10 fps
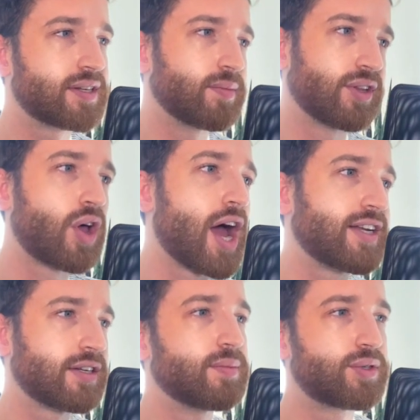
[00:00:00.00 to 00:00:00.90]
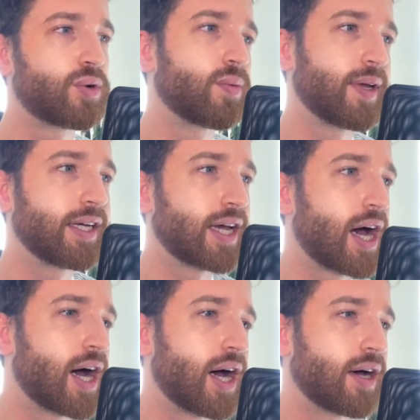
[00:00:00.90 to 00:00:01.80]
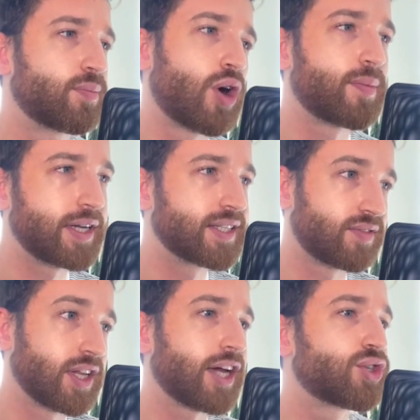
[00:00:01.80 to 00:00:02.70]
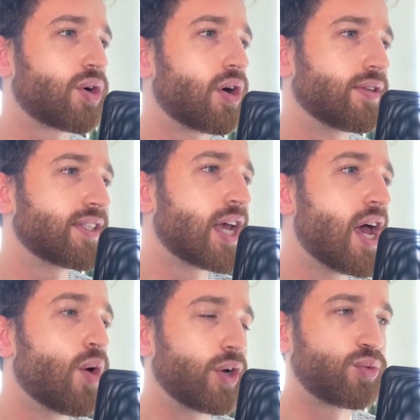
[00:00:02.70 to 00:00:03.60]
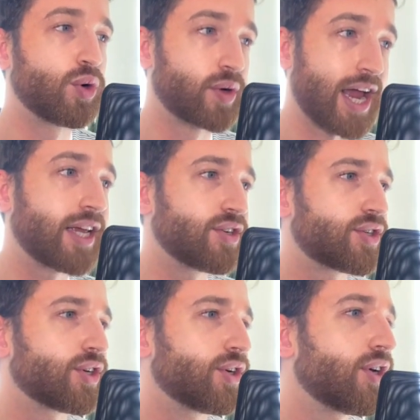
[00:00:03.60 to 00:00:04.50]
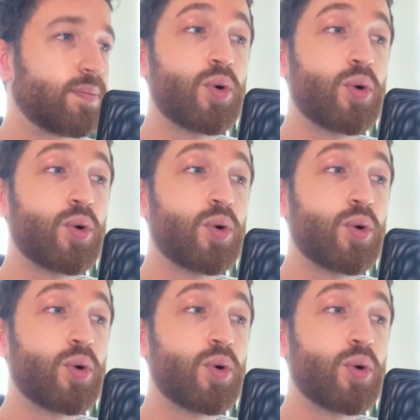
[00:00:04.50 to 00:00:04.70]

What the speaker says: some light-absorbing properties of electrons, which we'll get into.